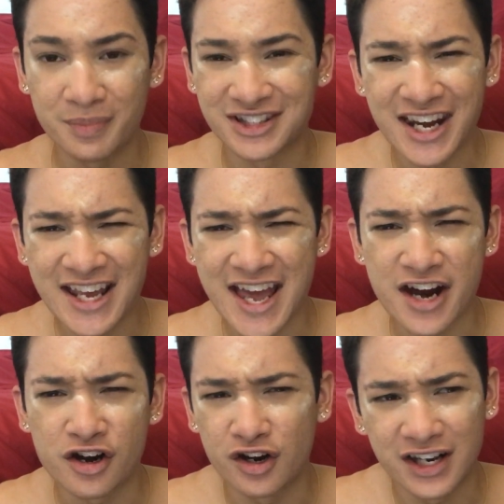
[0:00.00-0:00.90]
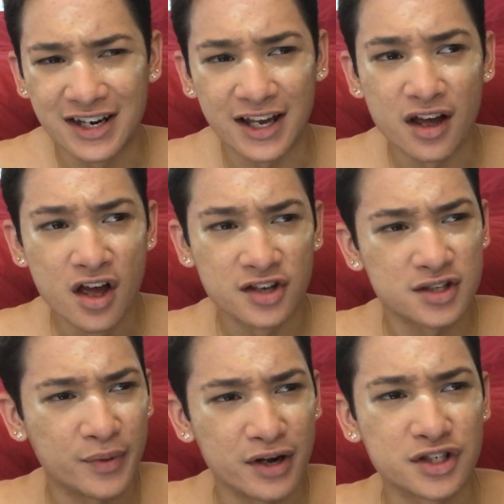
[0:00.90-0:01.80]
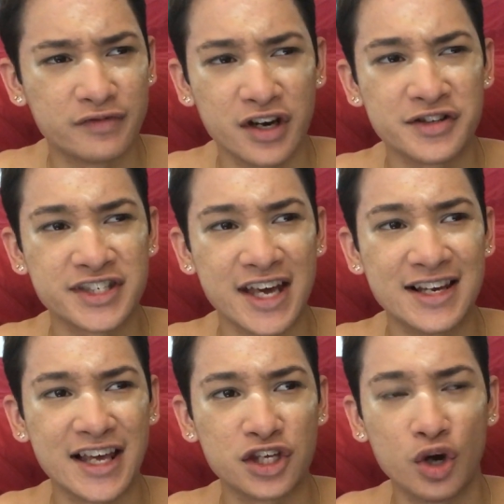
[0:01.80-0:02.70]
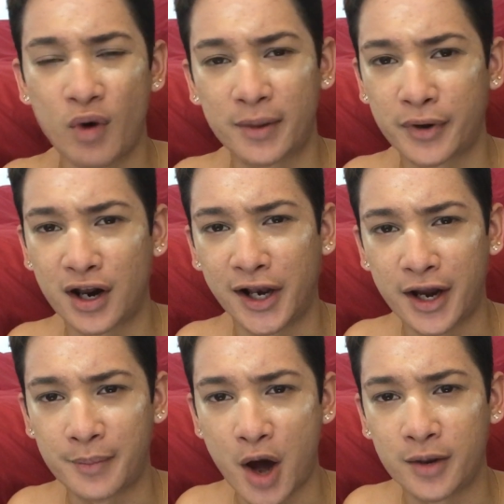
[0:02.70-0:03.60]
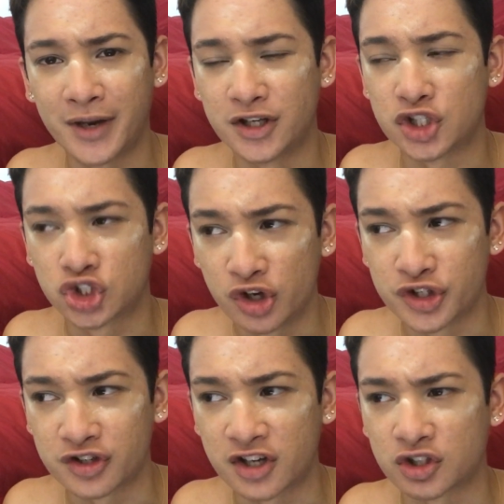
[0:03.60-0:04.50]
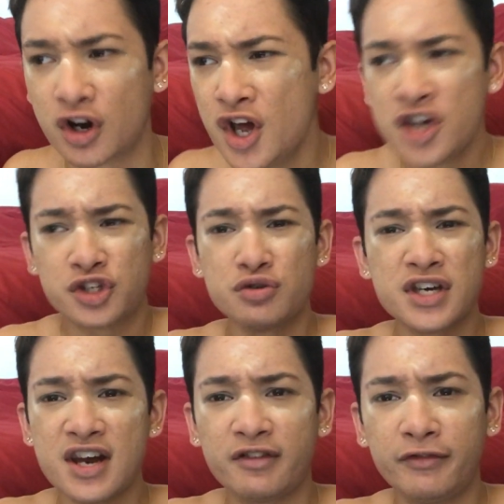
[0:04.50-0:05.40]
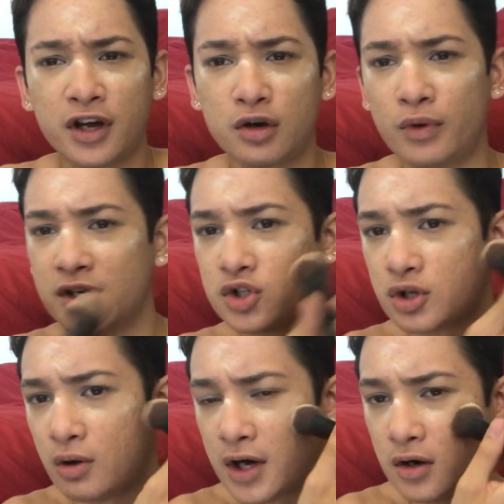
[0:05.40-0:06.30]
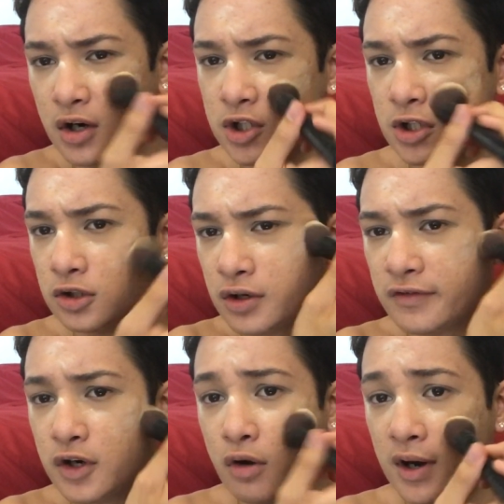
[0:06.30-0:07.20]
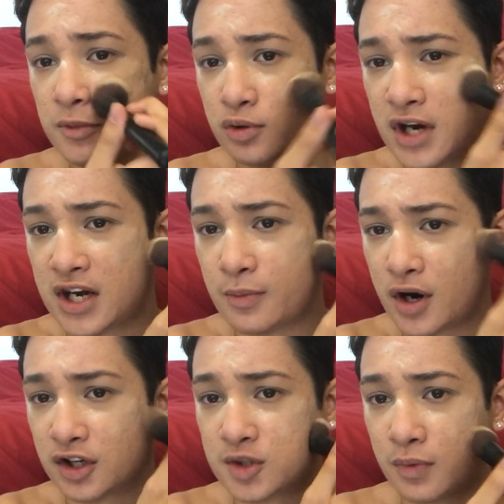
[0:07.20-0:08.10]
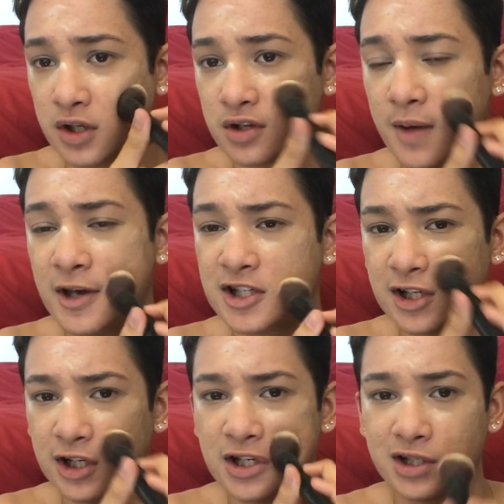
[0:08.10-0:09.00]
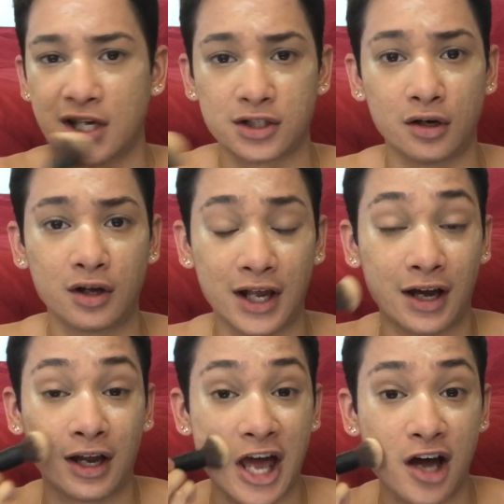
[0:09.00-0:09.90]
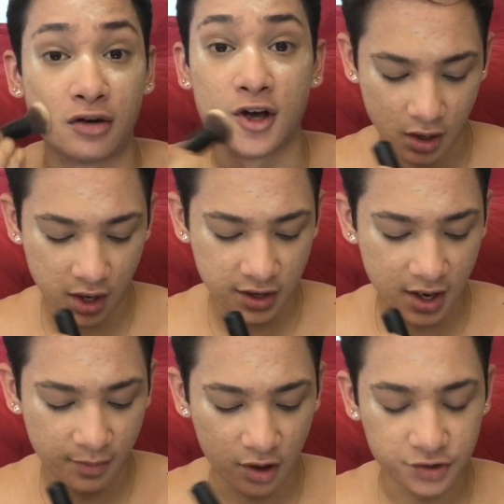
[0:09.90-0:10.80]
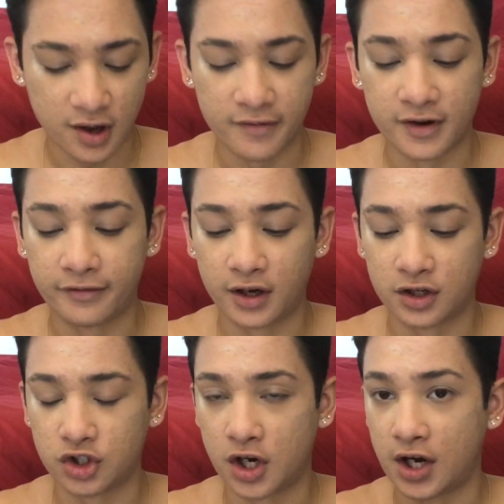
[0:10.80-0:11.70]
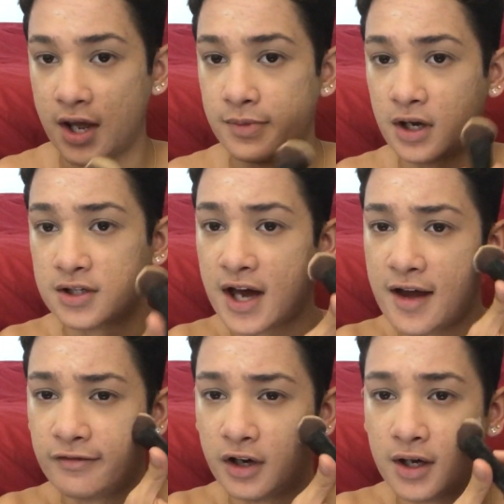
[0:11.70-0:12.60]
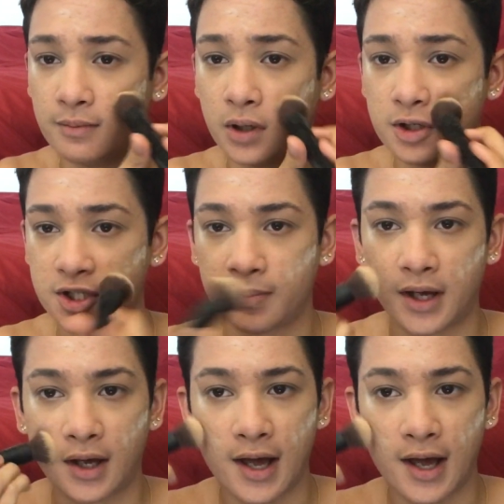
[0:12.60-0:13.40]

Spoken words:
But then again, I heard in like someone else's video saying like you don't want to put on a lot of powder because it shows your texture. So you can never fucking win. So I honestly don't even know what I'm doing anymore at this point. So I basically just like to look like a clown. And then I'm also having a fucking shitty day because I have fucking bills to pay.